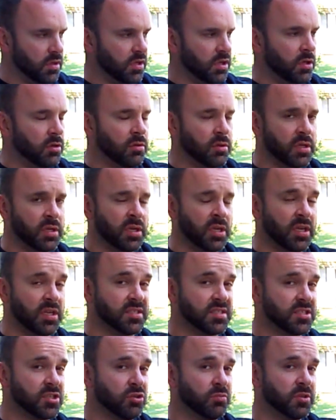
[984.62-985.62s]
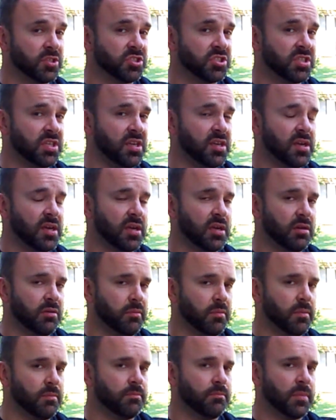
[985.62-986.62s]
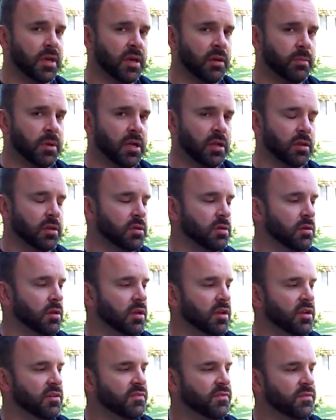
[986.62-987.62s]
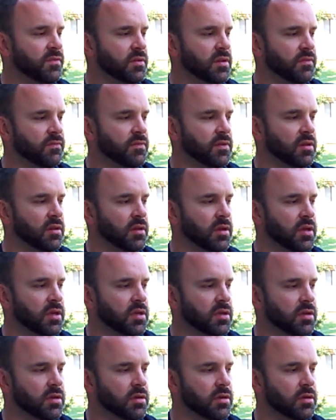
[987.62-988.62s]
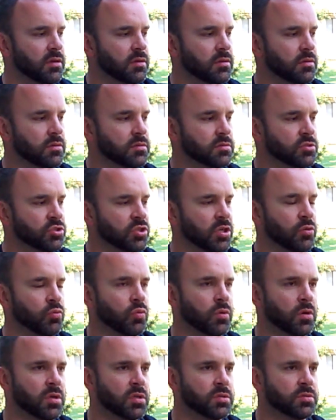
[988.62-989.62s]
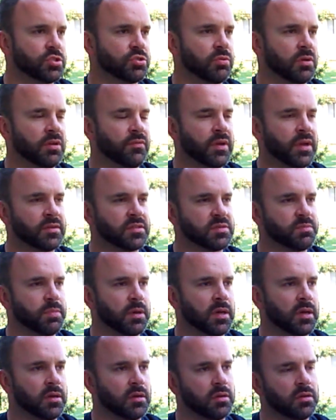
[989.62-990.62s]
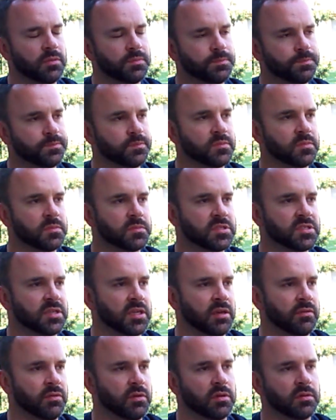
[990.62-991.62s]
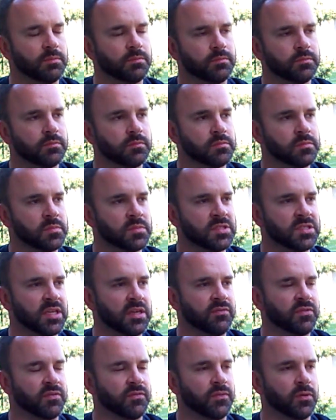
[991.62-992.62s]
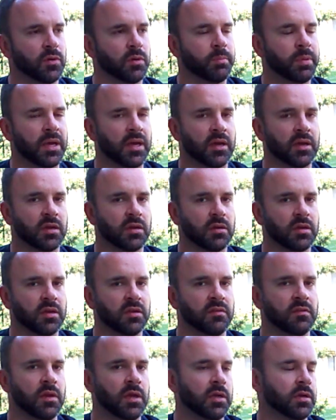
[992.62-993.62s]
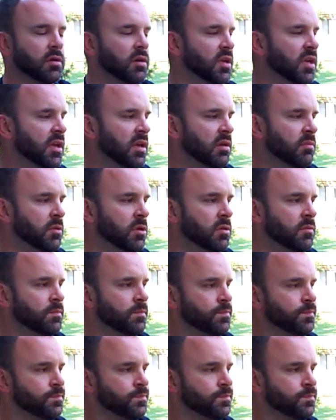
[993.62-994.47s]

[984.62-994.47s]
You only need so much DKML in your life. I feel like drink one 12 ounce bottle, save it, save the 4-pack container it came in,